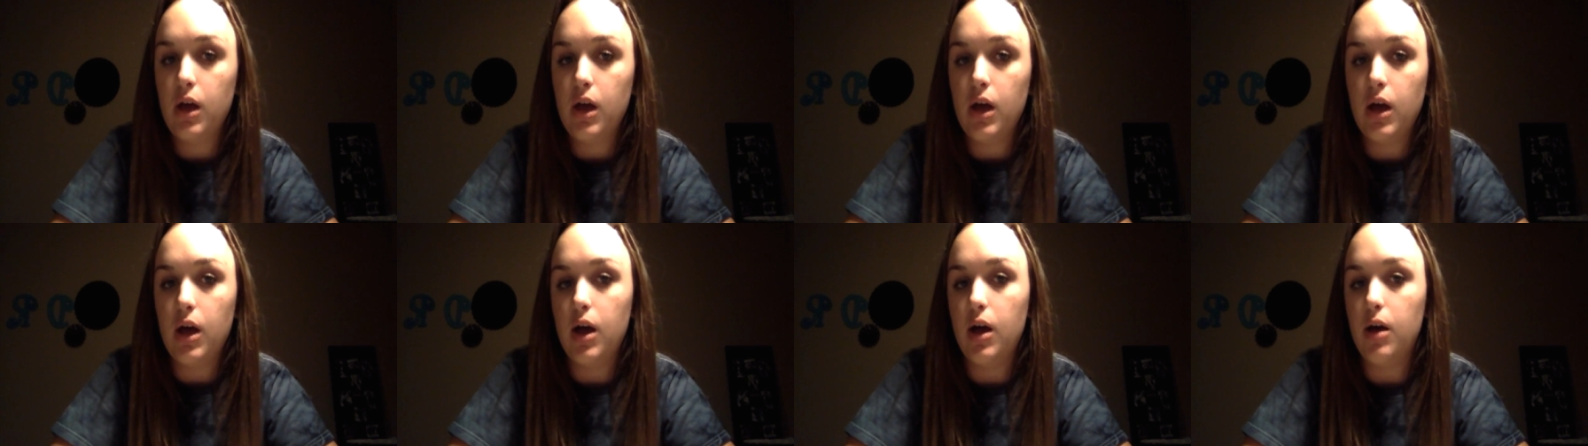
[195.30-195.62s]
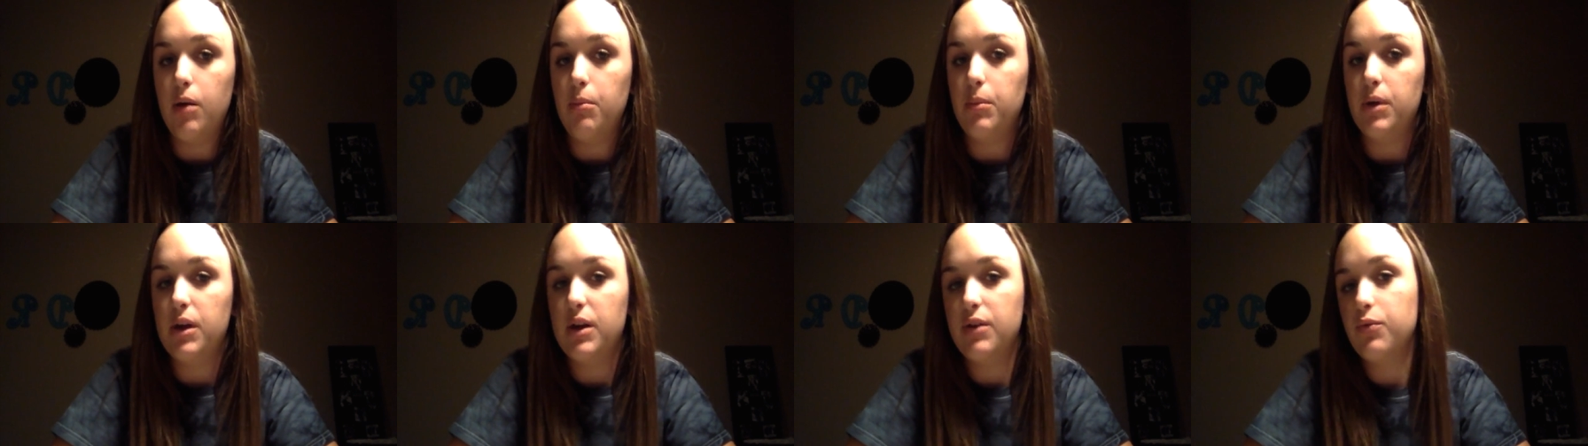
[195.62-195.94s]

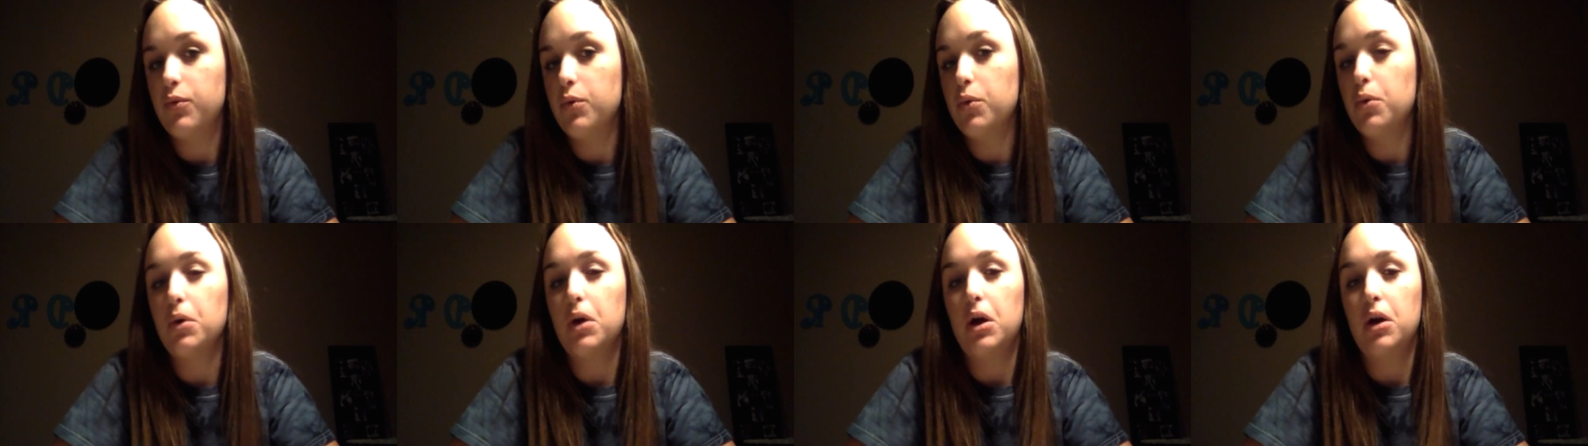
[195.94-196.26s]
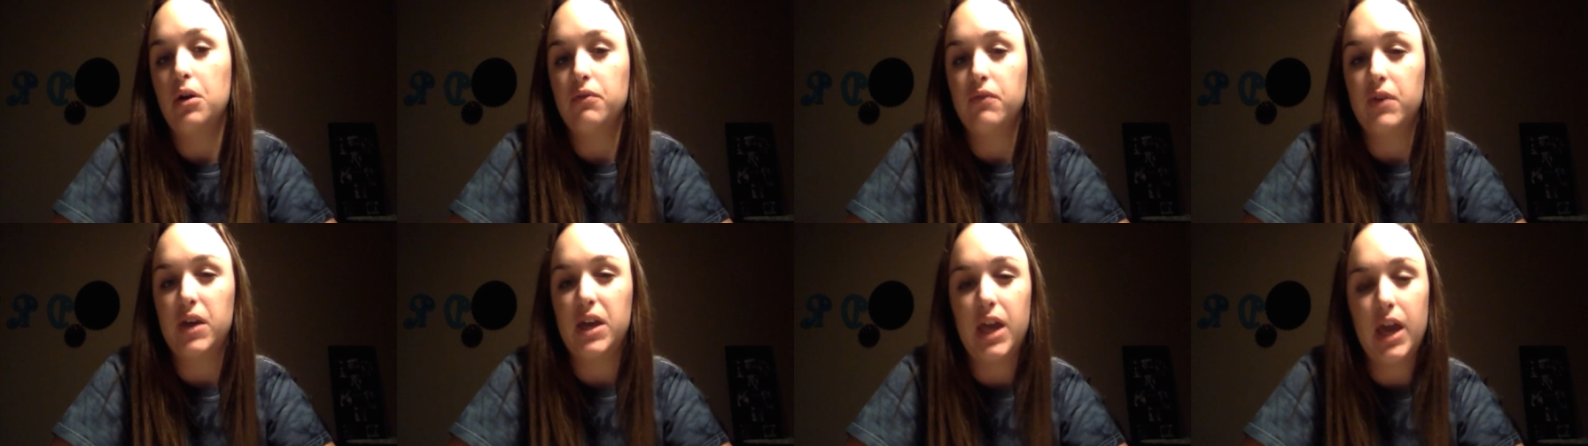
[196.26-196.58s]
But if we were
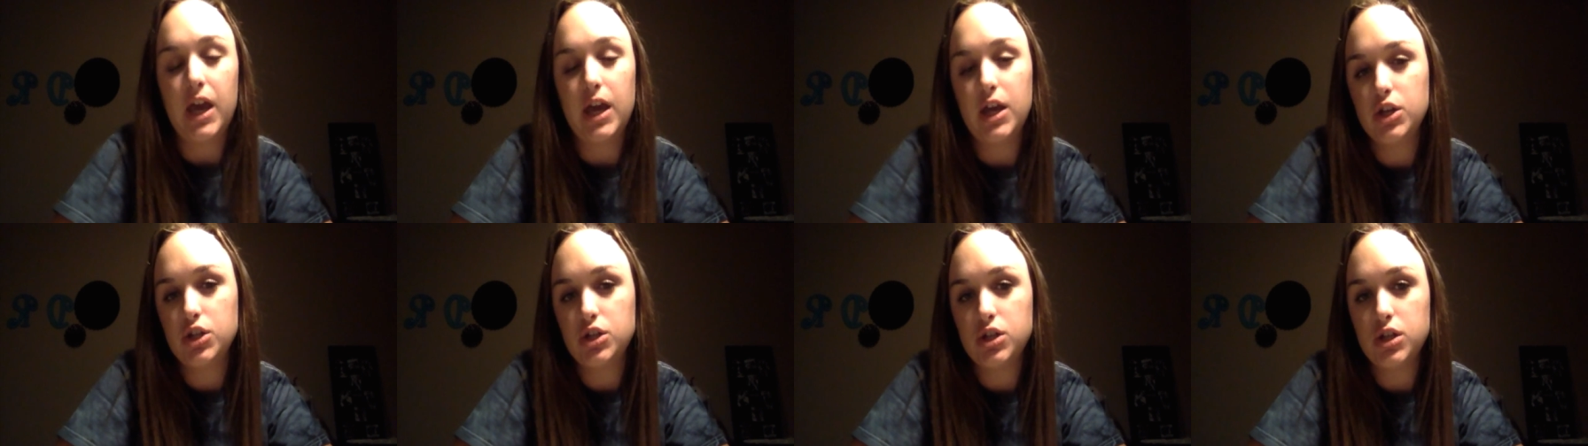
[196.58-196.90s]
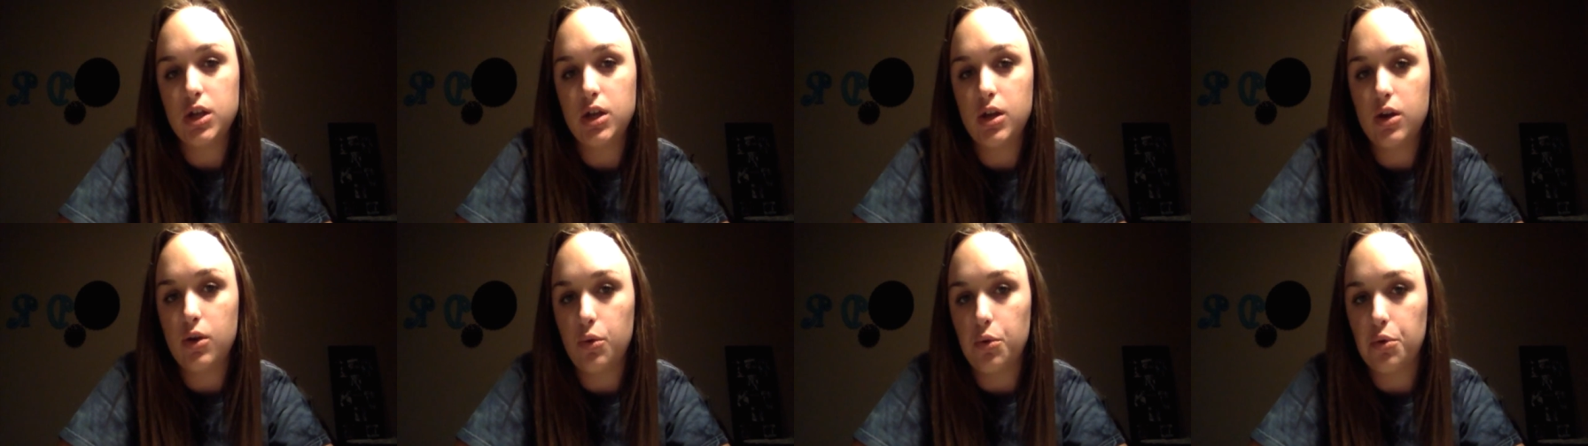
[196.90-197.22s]
on
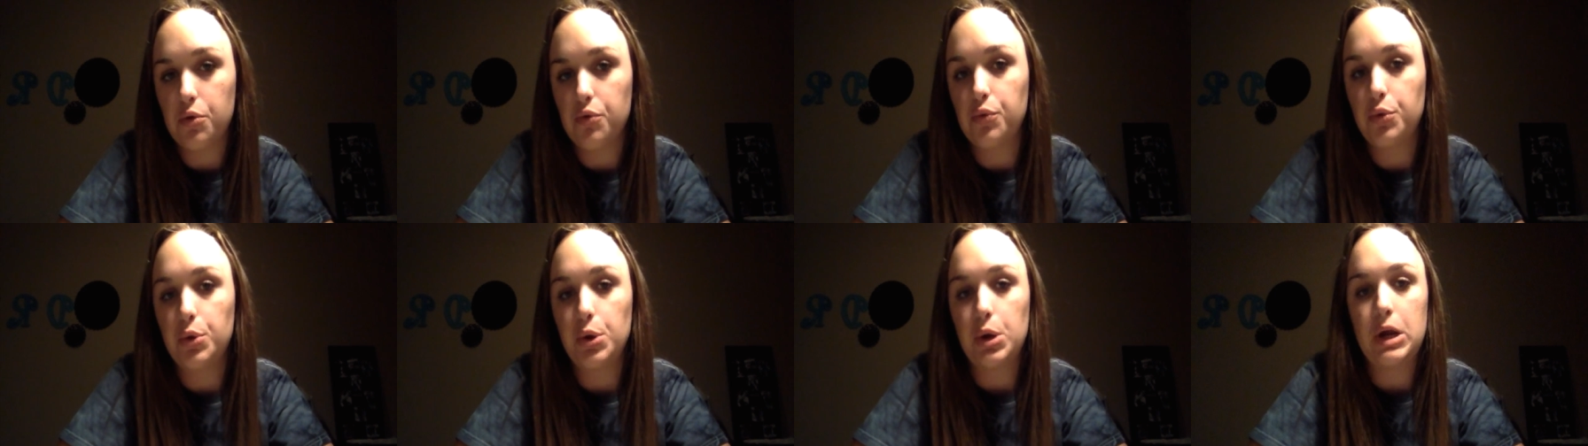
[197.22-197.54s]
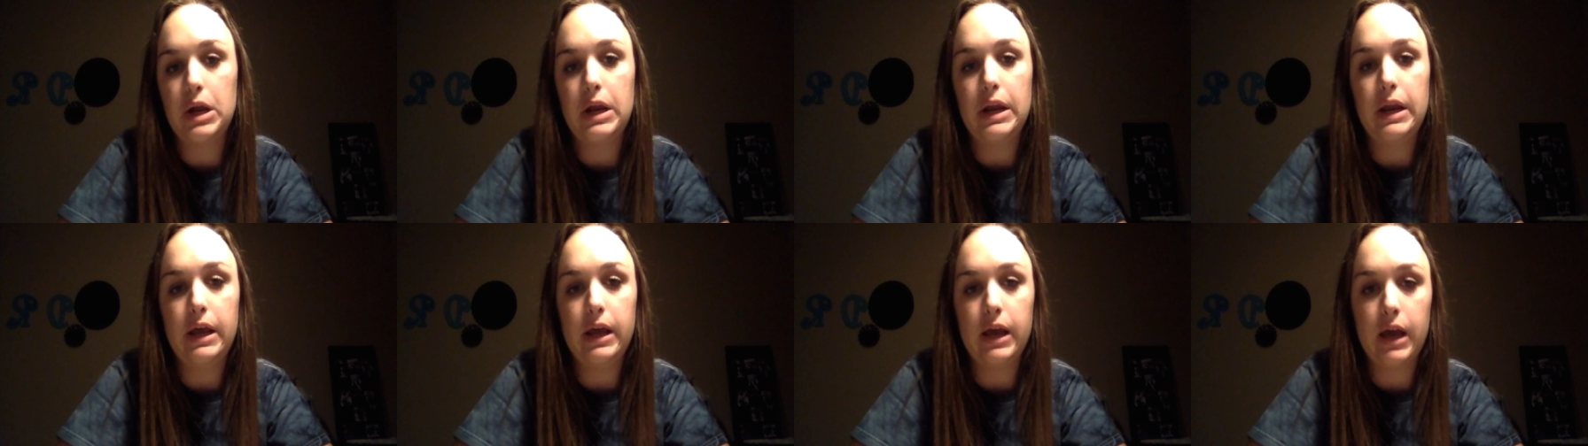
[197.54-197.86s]
vacation or if we were
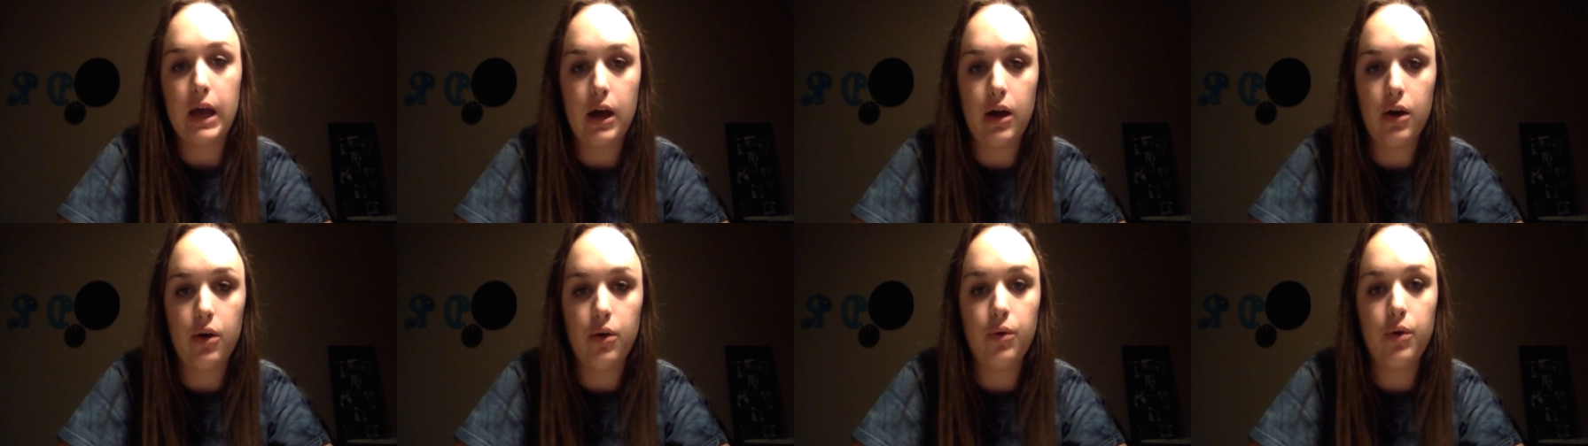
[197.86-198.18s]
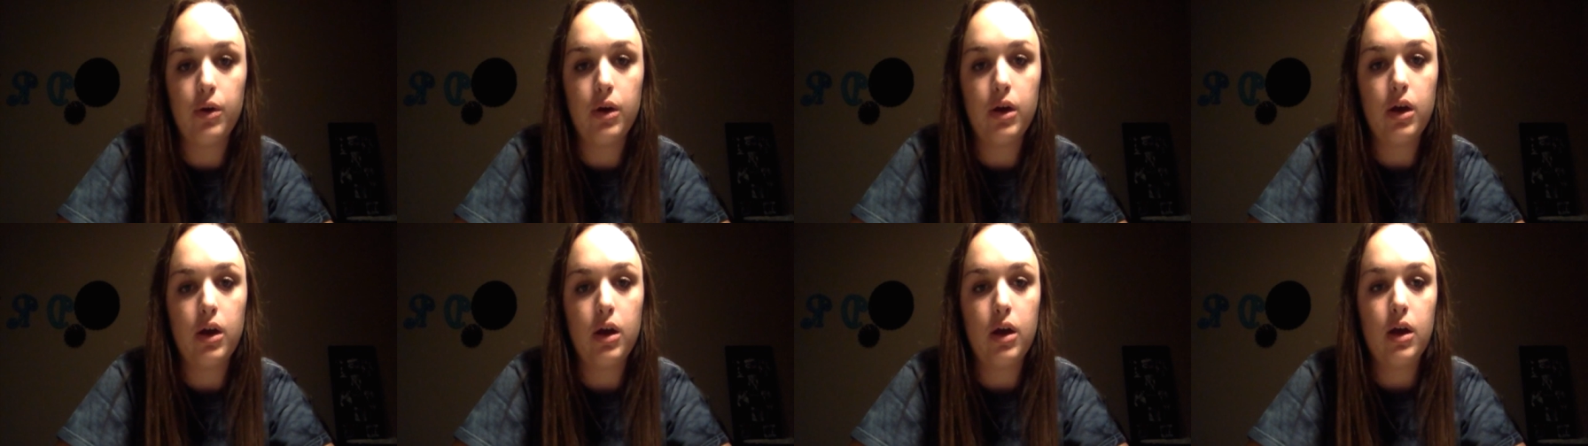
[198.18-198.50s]
eating out,